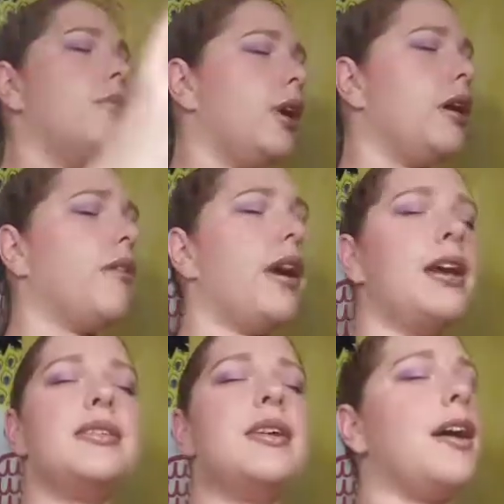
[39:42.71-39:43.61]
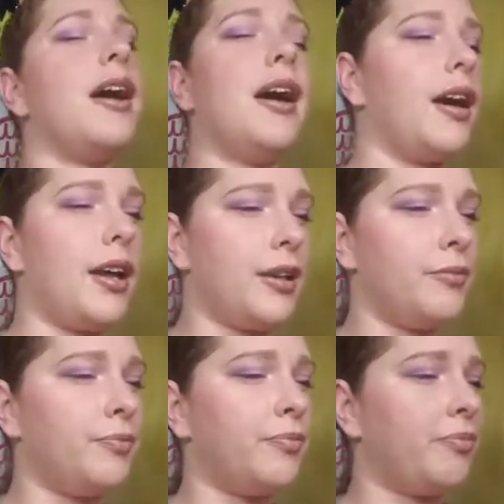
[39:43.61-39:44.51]
Alright.
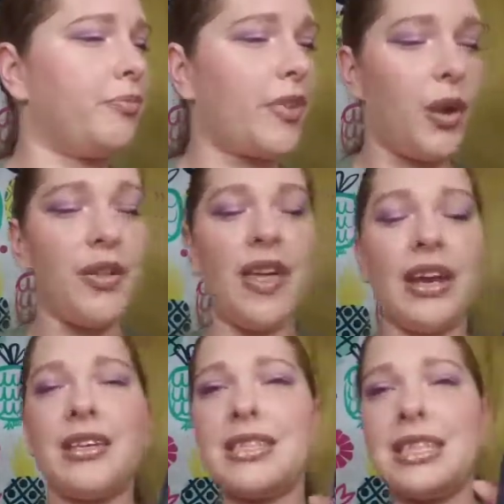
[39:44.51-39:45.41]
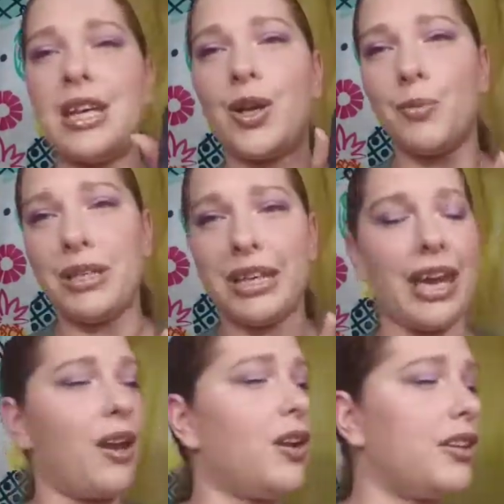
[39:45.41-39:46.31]
Oh, and that is the Urban Decay
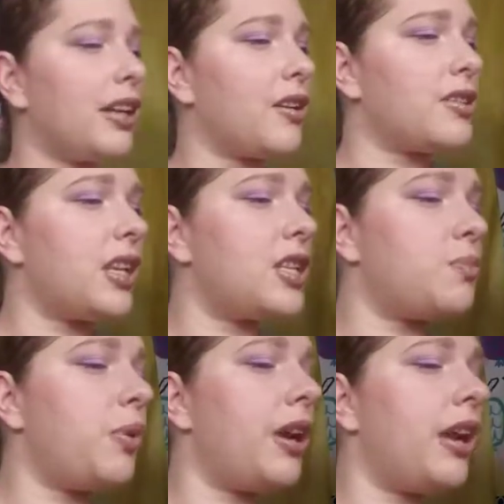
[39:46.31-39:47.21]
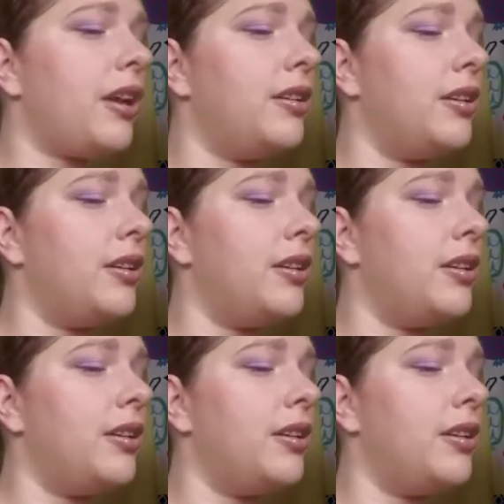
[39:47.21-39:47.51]
All-Nighter setting spray.